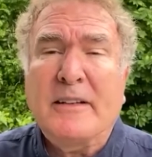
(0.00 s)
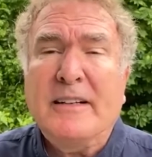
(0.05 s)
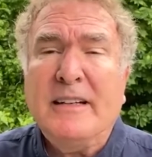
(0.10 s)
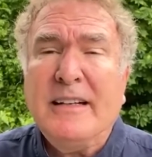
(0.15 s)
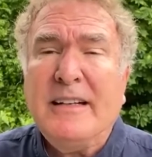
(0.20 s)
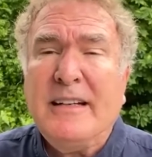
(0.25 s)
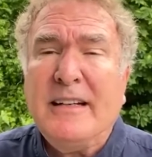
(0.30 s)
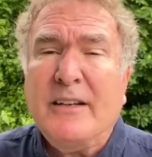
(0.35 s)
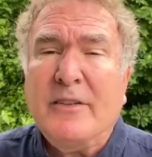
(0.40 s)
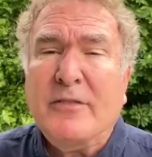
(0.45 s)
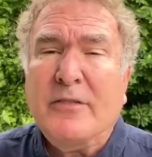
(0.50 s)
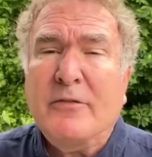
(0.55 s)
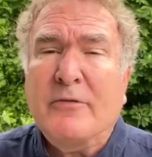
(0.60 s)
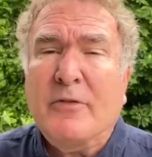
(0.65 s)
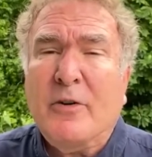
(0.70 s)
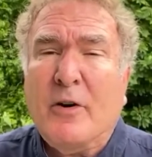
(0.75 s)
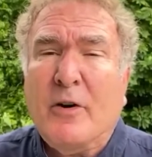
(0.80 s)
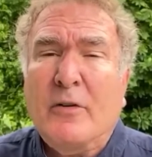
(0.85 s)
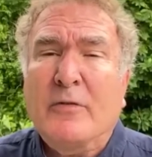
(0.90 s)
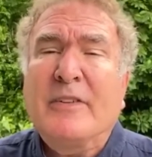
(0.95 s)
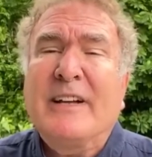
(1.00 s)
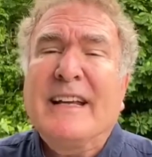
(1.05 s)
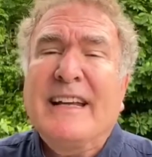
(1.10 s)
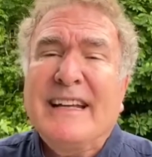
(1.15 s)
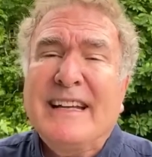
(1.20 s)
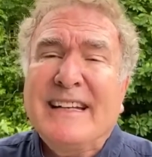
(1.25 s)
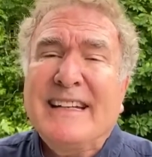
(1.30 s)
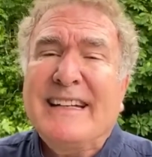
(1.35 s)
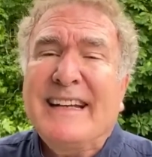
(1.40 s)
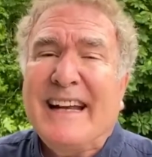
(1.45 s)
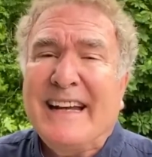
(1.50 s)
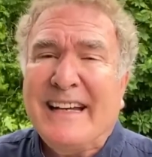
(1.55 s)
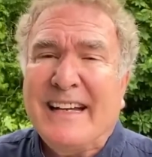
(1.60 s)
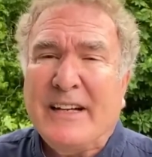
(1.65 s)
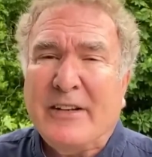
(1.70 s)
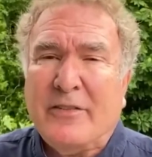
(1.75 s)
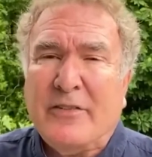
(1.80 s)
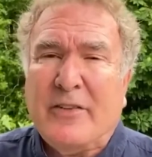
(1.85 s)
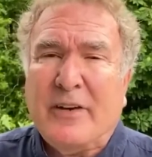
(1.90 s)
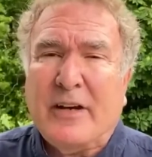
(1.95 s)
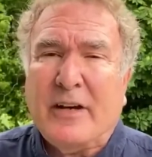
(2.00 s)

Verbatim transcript: the details involved in getting us